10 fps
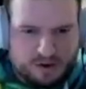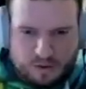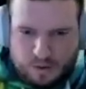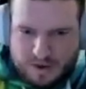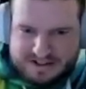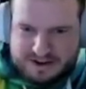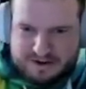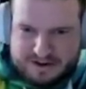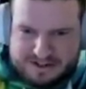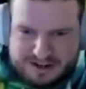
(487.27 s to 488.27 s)
Always know
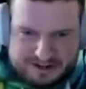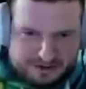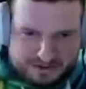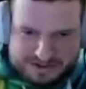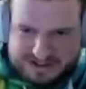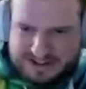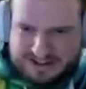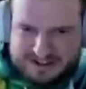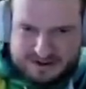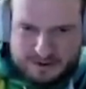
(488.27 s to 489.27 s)
your cycles.
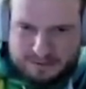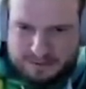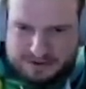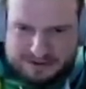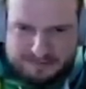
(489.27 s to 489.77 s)
So important.